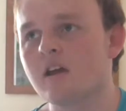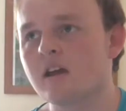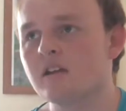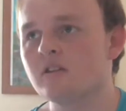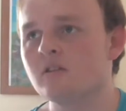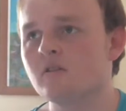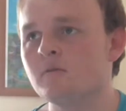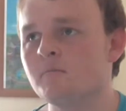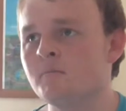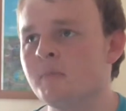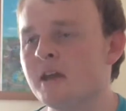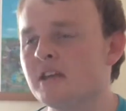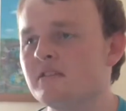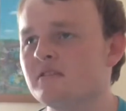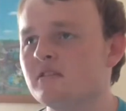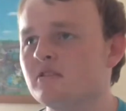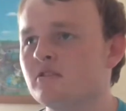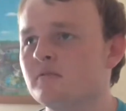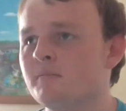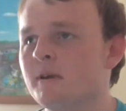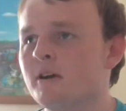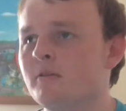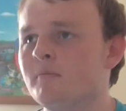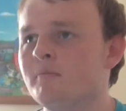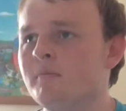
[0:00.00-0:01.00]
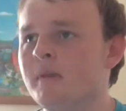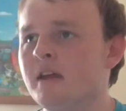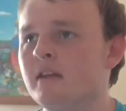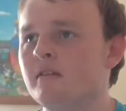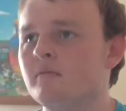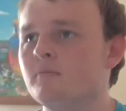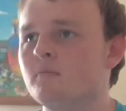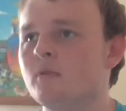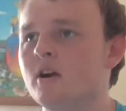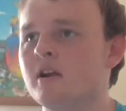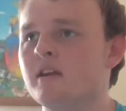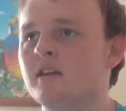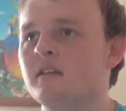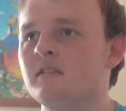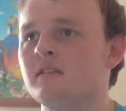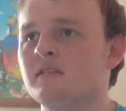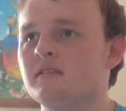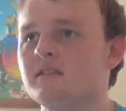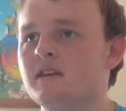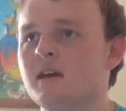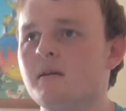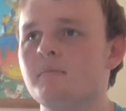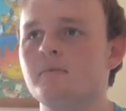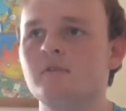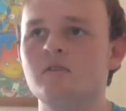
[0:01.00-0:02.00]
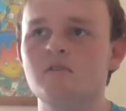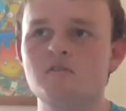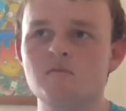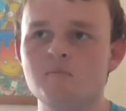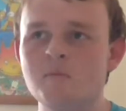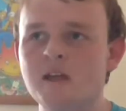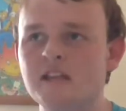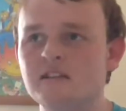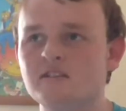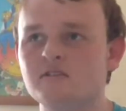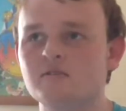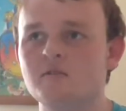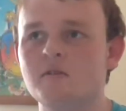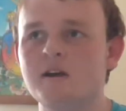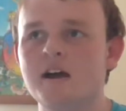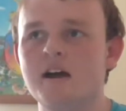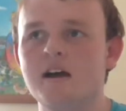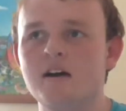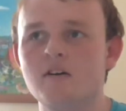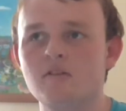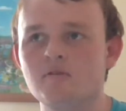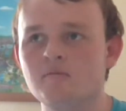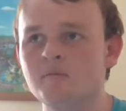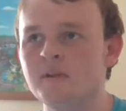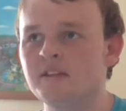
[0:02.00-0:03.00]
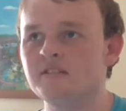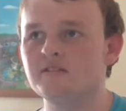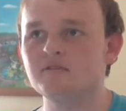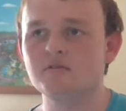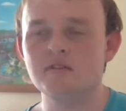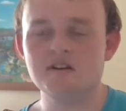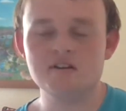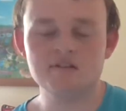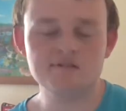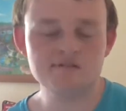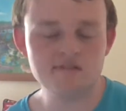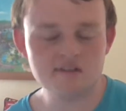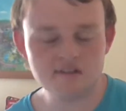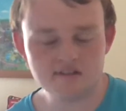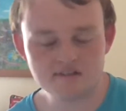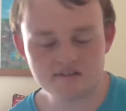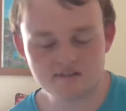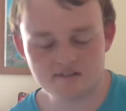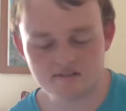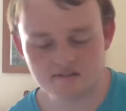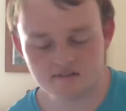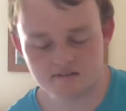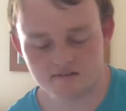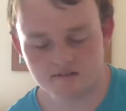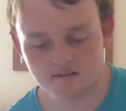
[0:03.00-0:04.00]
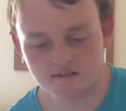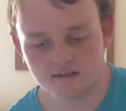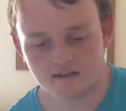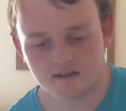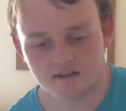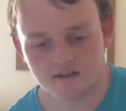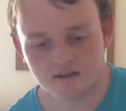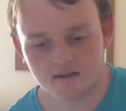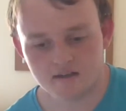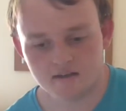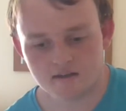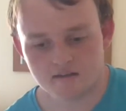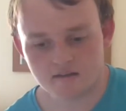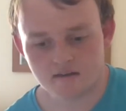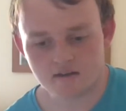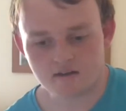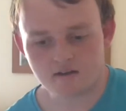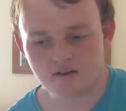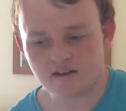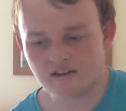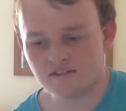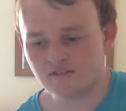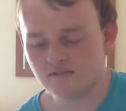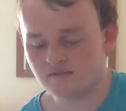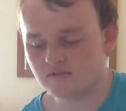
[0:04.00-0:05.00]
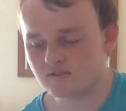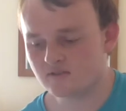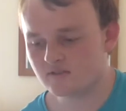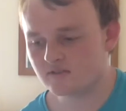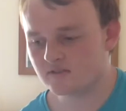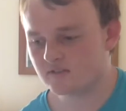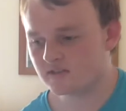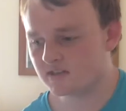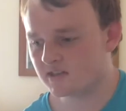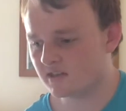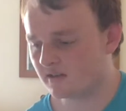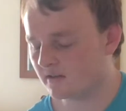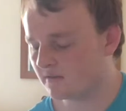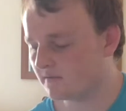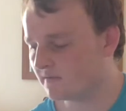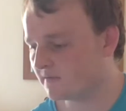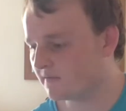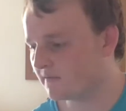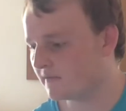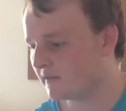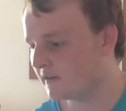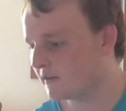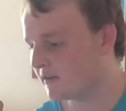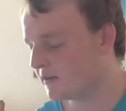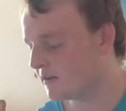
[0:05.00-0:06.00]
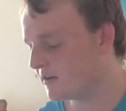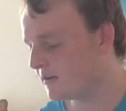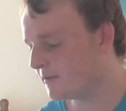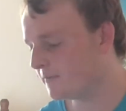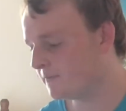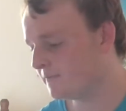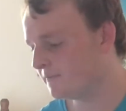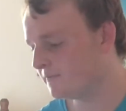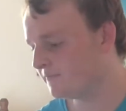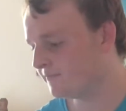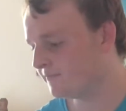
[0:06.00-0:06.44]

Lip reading: had a good message about breaking the taboo of mental health, mental illness, that kind of stuff. I